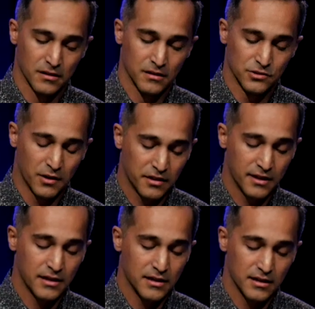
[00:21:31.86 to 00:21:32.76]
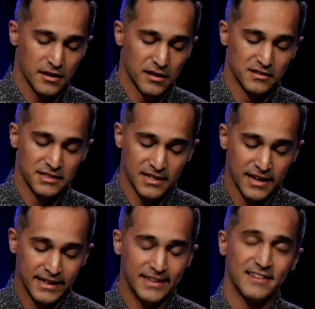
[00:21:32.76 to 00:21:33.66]
So I think
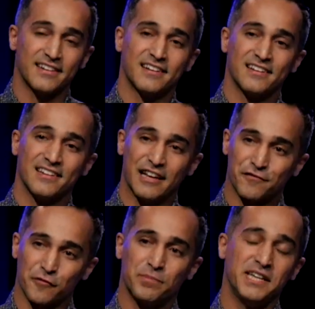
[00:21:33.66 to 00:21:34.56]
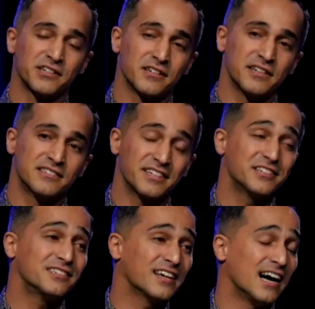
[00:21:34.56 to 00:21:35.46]
tonight, like for Peter, it's a
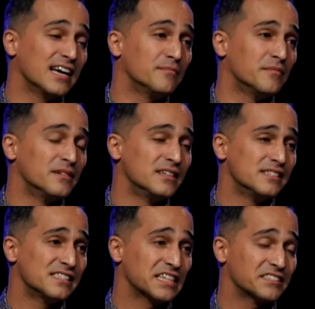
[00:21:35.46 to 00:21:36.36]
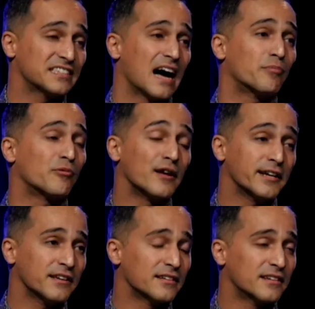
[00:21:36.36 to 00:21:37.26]
good time to stop
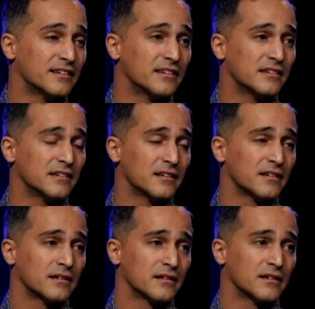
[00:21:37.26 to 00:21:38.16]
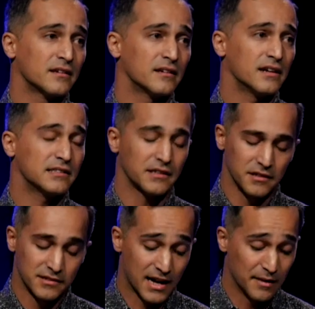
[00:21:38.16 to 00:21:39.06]
running. It's a
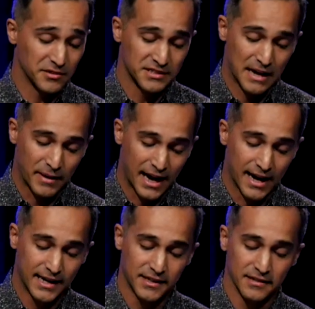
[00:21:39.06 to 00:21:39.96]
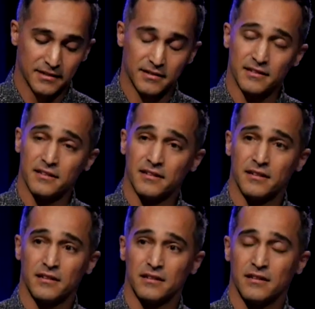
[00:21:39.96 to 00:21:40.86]
good time to stop hiding.
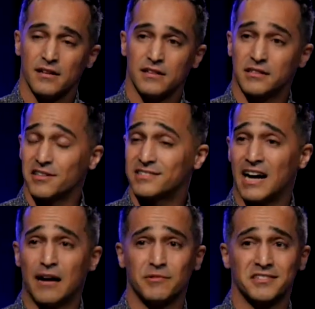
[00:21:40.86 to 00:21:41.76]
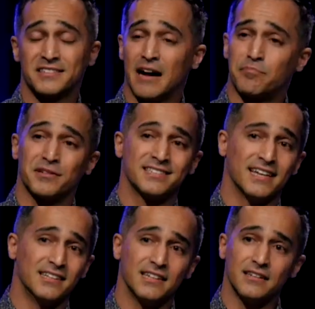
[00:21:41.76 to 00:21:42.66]
It's a good time to stop
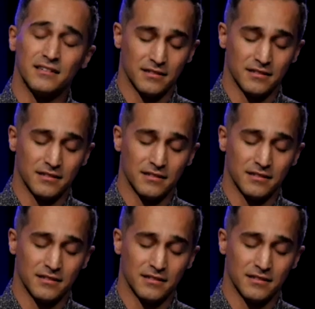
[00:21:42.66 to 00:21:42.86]
pretending.